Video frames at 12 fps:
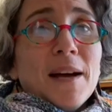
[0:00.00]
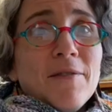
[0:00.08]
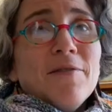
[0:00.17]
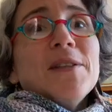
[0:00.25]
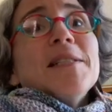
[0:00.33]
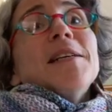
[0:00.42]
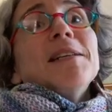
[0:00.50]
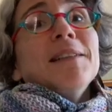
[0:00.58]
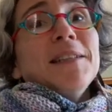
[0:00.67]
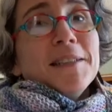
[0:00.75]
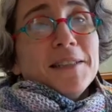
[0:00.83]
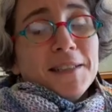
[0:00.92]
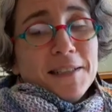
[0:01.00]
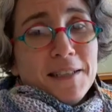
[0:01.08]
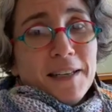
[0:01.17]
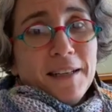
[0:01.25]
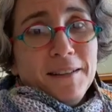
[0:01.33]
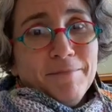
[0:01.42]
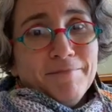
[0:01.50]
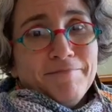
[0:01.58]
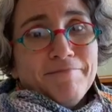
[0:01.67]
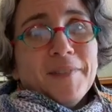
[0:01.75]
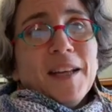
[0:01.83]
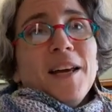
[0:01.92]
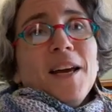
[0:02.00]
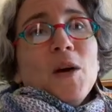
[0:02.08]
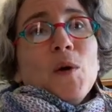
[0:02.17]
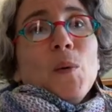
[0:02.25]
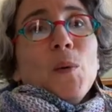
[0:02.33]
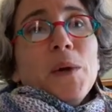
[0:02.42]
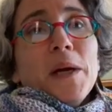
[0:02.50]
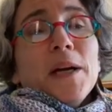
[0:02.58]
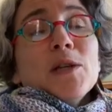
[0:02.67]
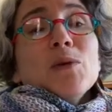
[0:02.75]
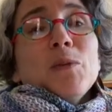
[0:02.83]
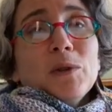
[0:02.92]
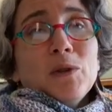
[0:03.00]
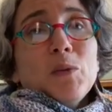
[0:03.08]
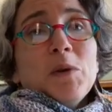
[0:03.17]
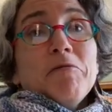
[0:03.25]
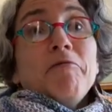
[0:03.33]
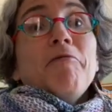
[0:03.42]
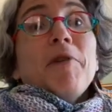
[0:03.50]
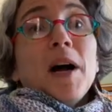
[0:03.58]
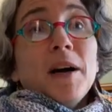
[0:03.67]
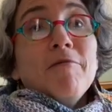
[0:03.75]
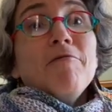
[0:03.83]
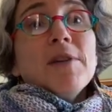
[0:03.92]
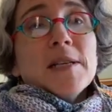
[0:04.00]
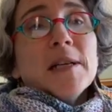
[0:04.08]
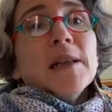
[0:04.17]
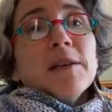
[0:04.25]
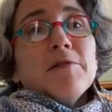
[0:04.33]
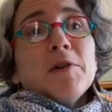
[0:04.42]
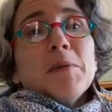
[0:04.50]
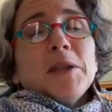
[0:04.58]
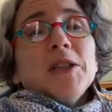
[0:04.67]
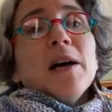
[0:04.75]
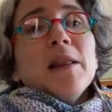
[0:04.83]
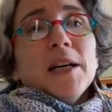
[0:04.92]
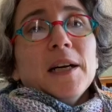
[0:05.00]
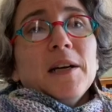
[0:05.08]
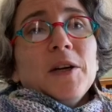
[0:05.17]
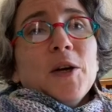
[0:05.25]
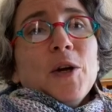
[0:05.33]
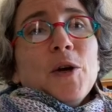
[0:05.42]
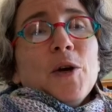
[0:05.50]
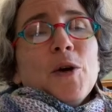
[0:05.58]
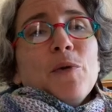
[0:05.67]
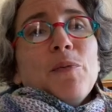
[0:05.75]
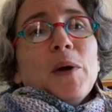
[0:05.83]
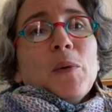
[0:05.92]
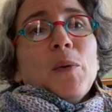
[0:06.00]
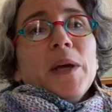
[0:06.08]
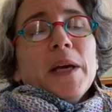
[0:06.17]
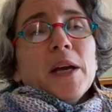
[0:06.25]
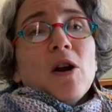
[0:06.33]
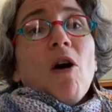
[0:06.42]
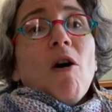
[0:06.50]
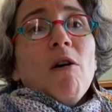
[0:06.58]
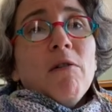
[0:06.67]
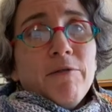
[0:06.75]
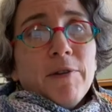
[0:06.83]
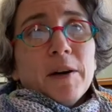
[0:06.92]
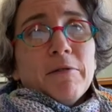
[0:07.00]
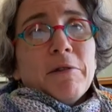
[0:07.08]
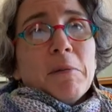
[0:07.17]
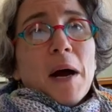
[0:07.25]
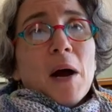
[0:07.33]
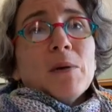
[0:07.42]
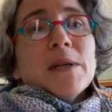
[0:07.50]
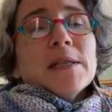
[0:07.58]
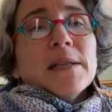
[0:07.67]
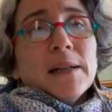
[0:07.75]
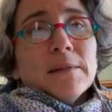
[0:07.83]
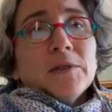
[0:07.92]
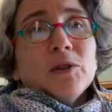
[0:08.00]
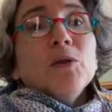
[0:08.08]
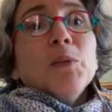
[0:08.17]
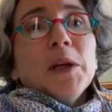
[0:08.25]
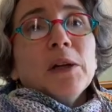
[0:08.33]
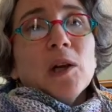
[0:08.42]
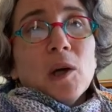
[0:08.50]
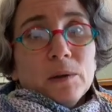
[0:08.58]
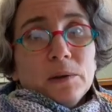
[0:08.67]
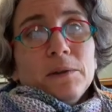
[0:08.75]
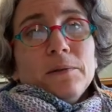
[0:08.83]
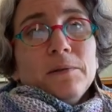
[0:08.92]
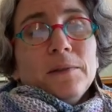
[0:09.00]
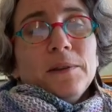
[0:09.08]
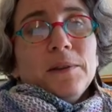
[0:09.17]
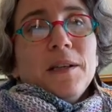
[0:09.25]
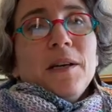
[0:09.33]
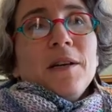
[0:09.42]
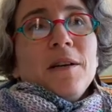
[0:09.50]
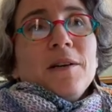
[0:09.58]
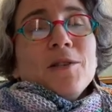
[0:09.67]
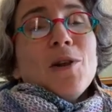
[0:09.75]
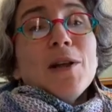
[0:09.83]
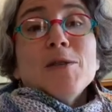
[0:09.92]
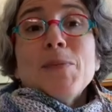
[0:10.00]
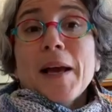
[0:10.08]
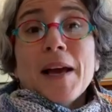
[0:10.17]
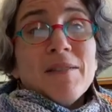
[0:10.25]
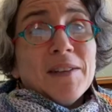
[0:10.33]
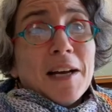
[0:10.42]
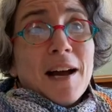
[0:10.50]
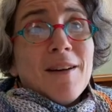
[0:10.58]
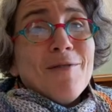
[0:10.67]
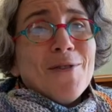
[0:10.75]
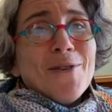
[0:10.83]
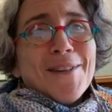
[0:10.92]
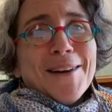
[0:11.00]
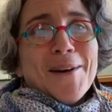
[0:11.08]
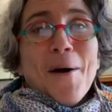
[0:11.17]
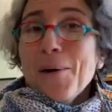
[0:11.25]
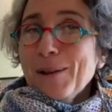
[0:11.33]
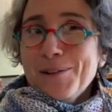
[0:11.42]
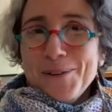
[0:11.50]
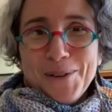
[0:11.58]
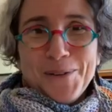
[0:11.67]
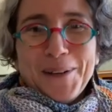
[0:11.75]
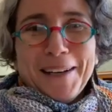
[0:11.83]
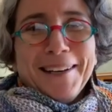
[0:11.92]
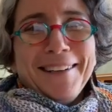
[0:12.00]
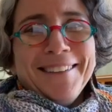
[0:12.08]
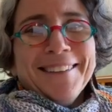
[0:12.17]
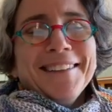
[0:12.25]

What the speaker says: Physical distancing. We are supposed to be far physically from each other, but we can offer from ourselves to be close. So that's my kavanah for the whole Torah reading,